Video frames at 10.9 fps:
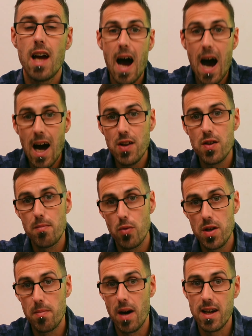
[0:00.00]
and a
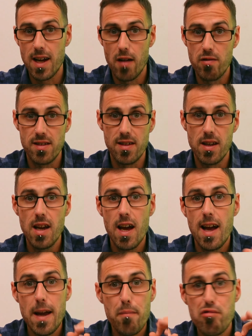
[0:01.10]
money-back guarantee,
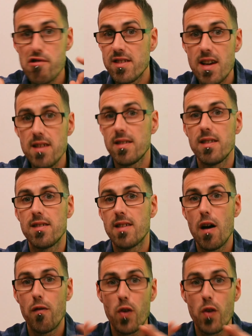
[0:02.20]
it presents itself